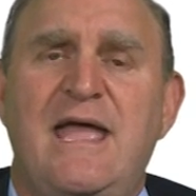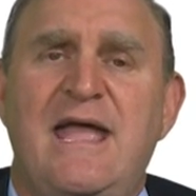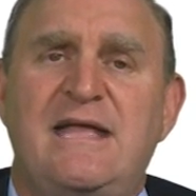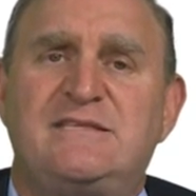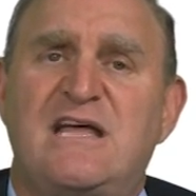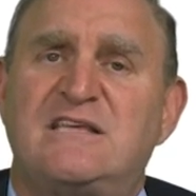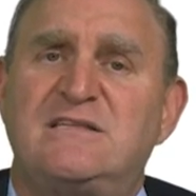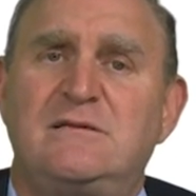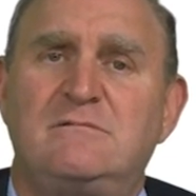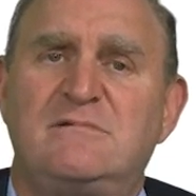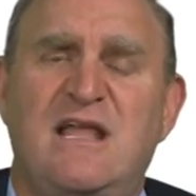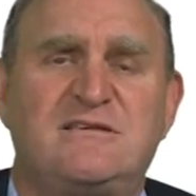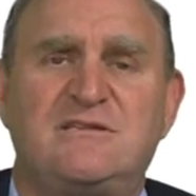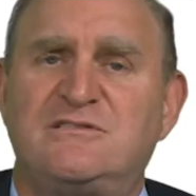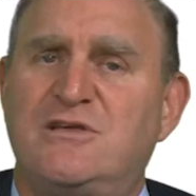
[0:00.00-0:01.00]
It doesn't
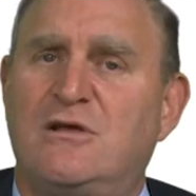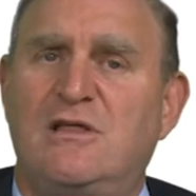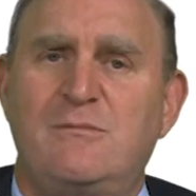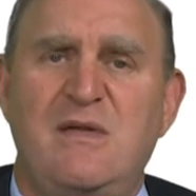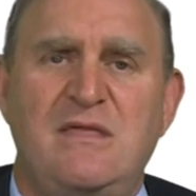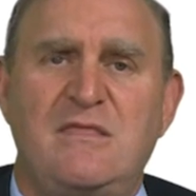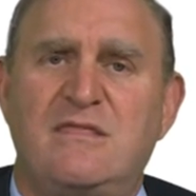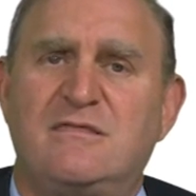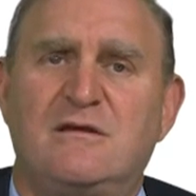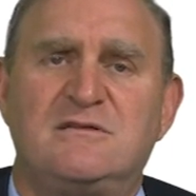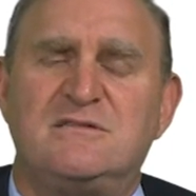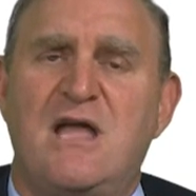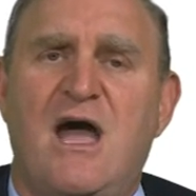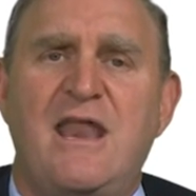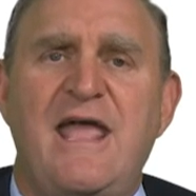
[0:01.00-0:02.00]
necessarily mean that
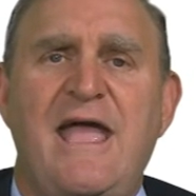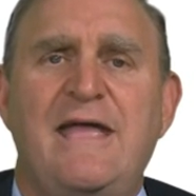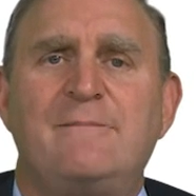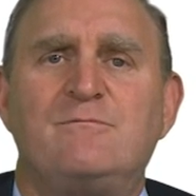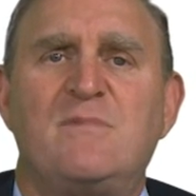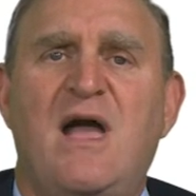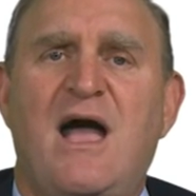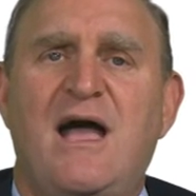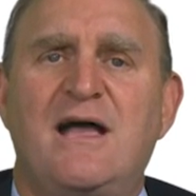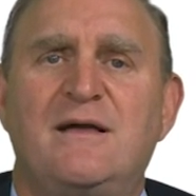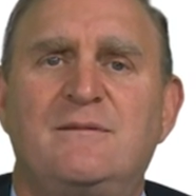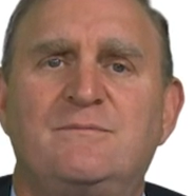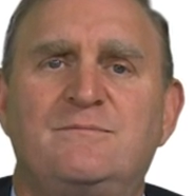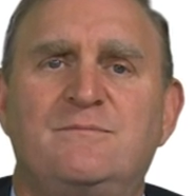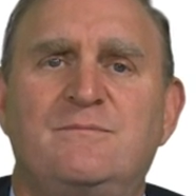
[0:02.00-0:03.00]
there's not a
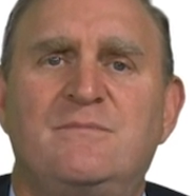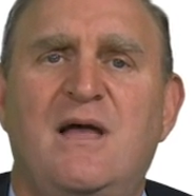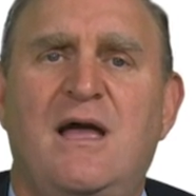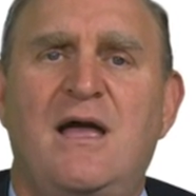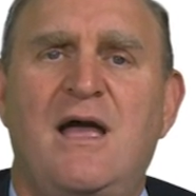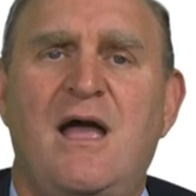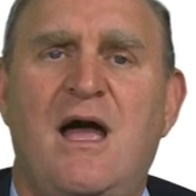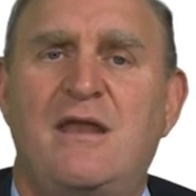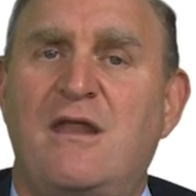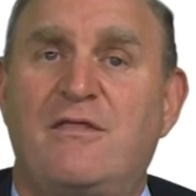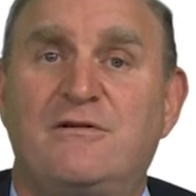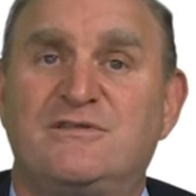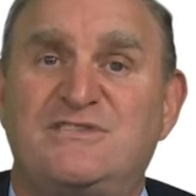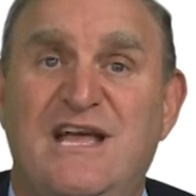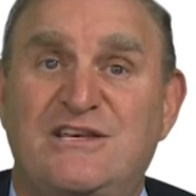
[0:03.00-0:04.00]
uh, uh,
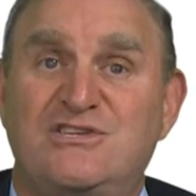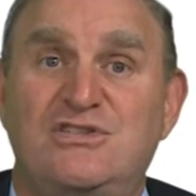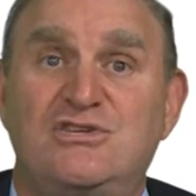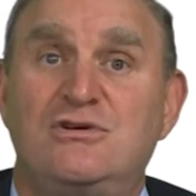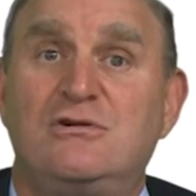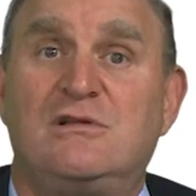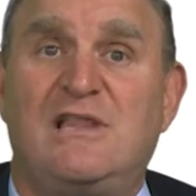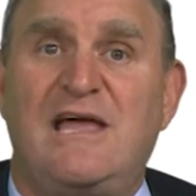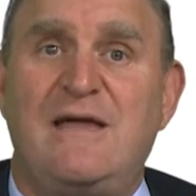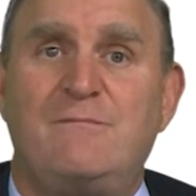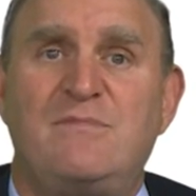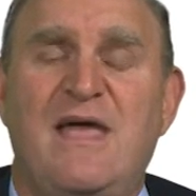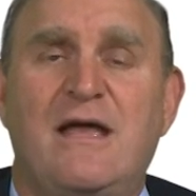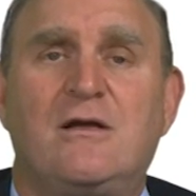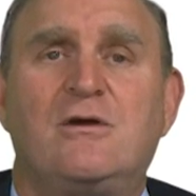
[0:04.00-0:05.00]
another Section 2
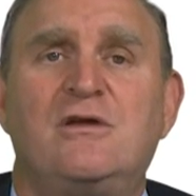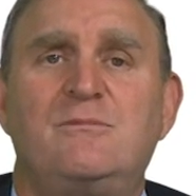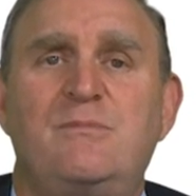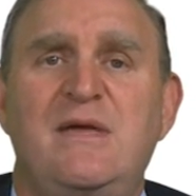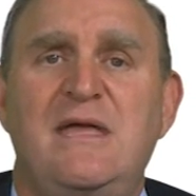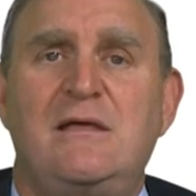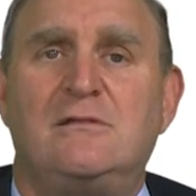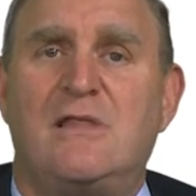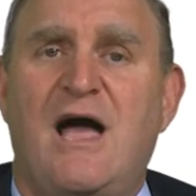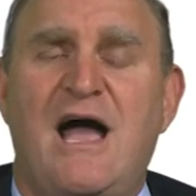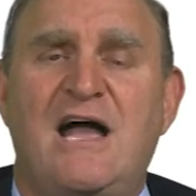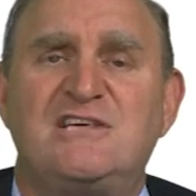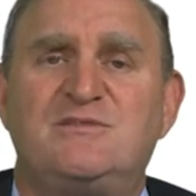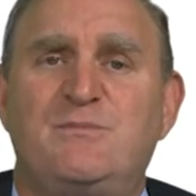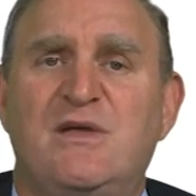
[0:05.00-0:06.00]
claim that could be
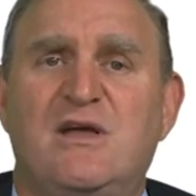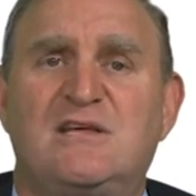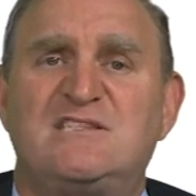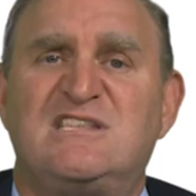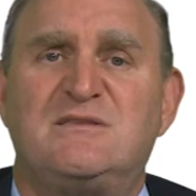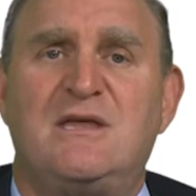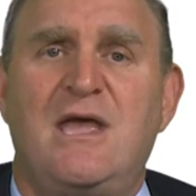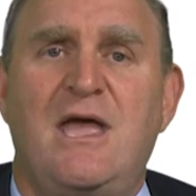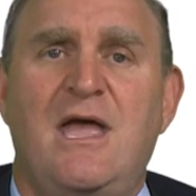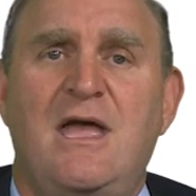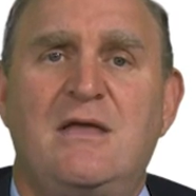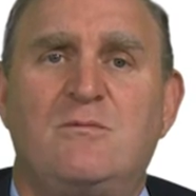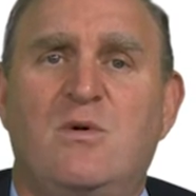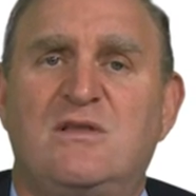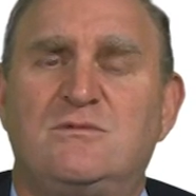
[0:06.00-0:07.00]
lodged because it's
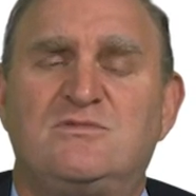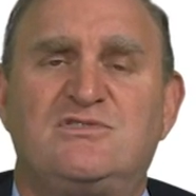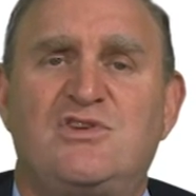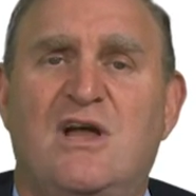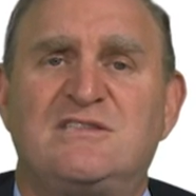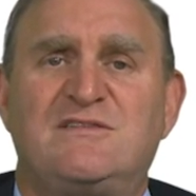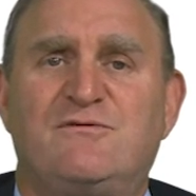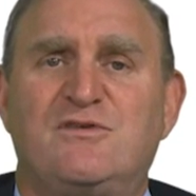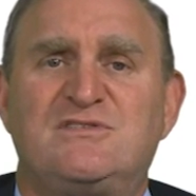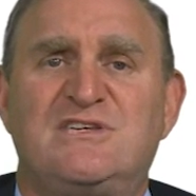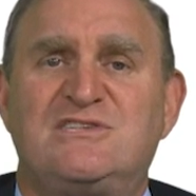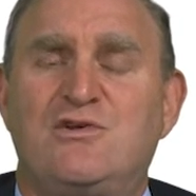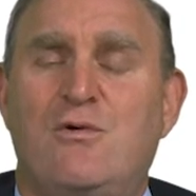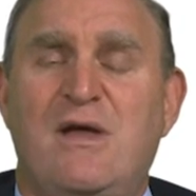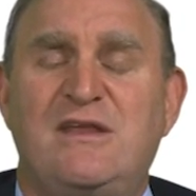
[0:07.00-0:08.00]
what Johnson
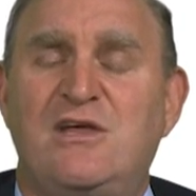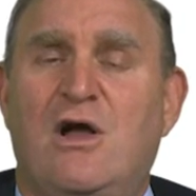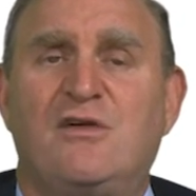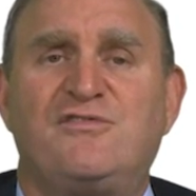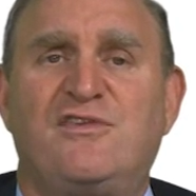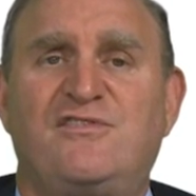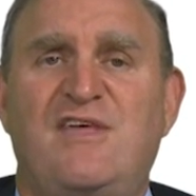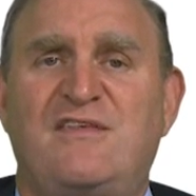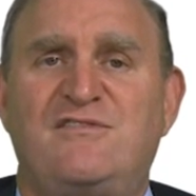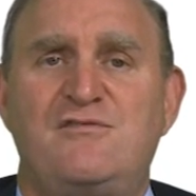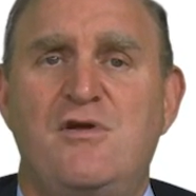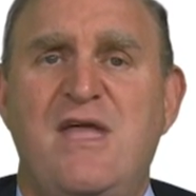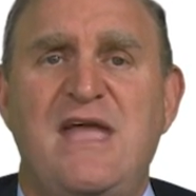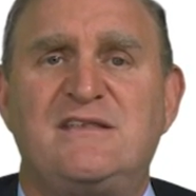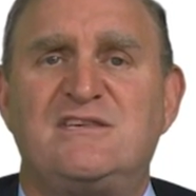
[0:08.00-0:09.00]
versus De Grandy also says
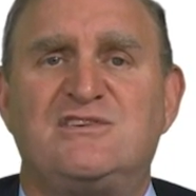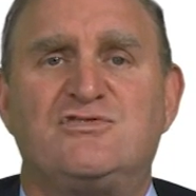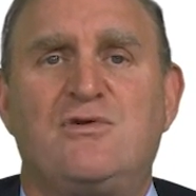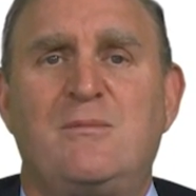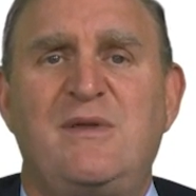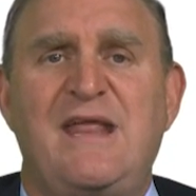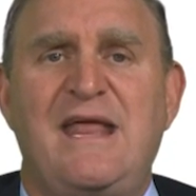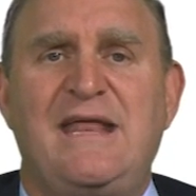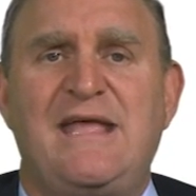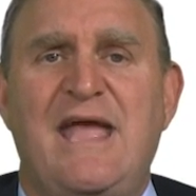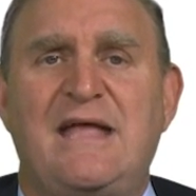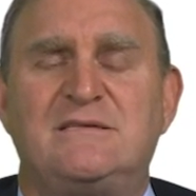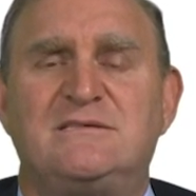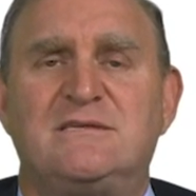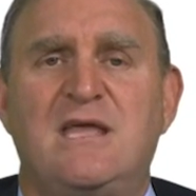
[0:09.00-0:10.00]
you can't discriminate
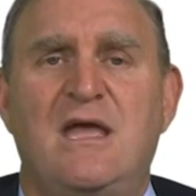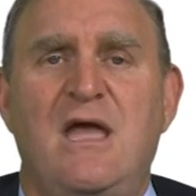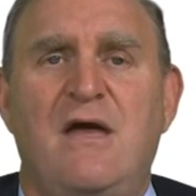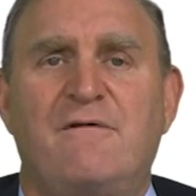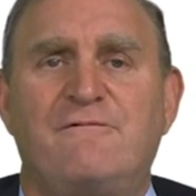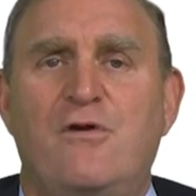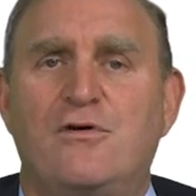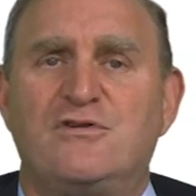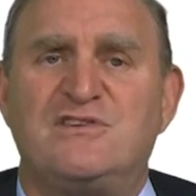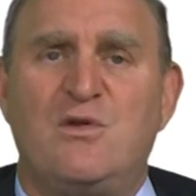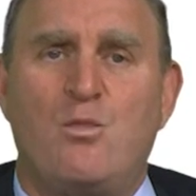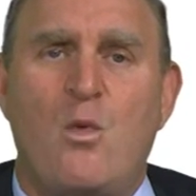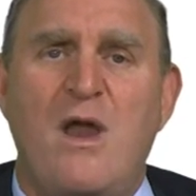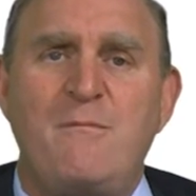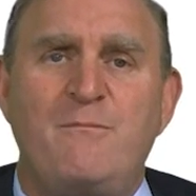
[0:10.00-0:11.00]
against voters
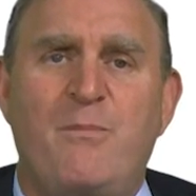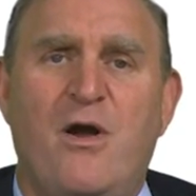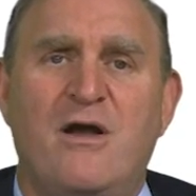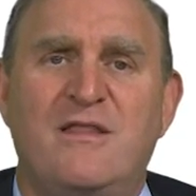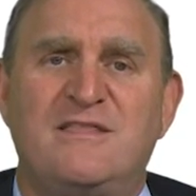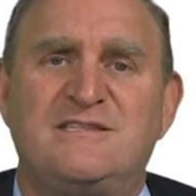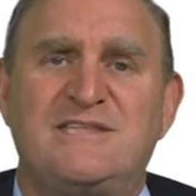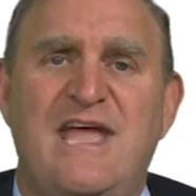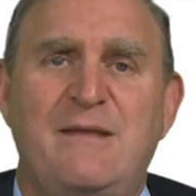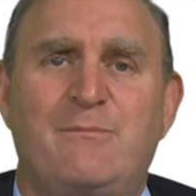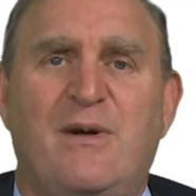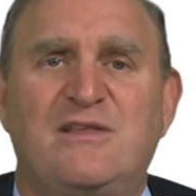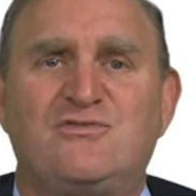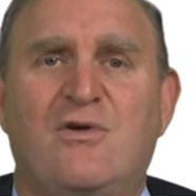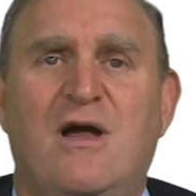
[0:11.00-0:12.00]
in one part of the state
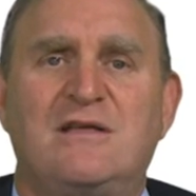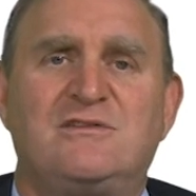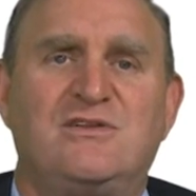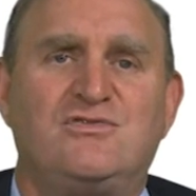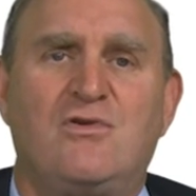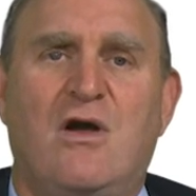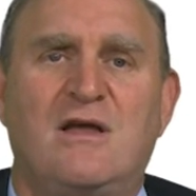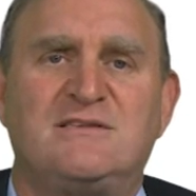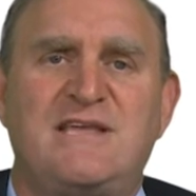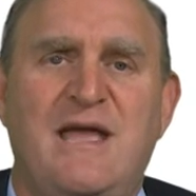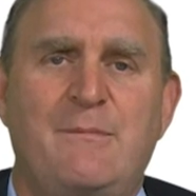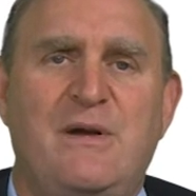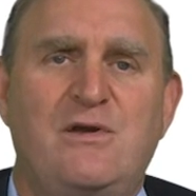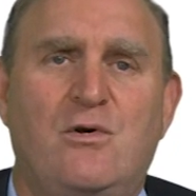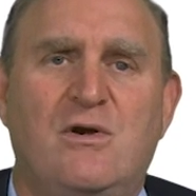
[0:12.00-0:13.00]
by trying to draw, say,
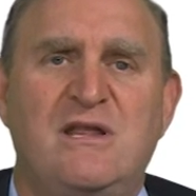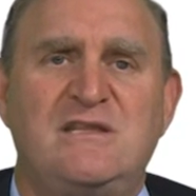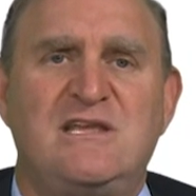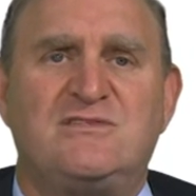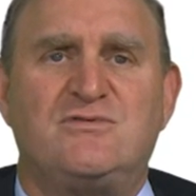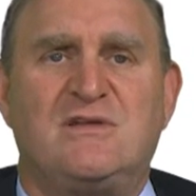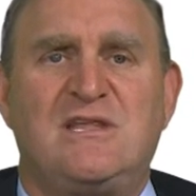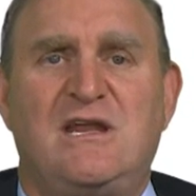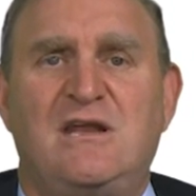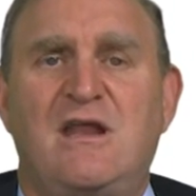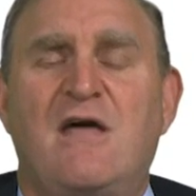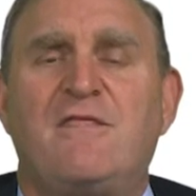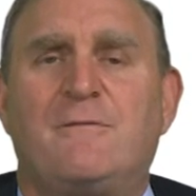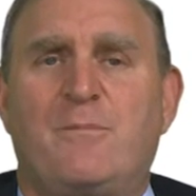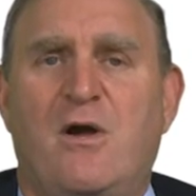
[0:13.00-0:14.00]
a minority district in
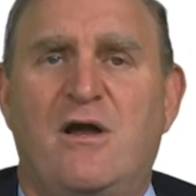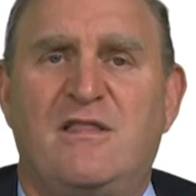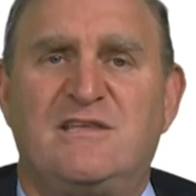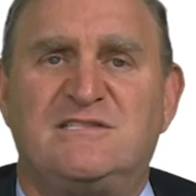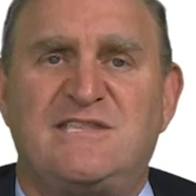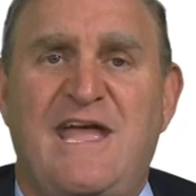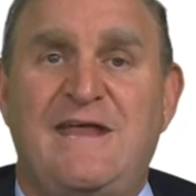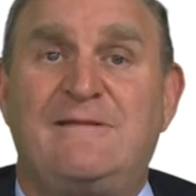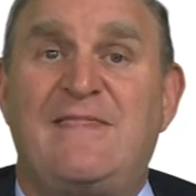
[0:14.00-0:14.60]
another part of the state.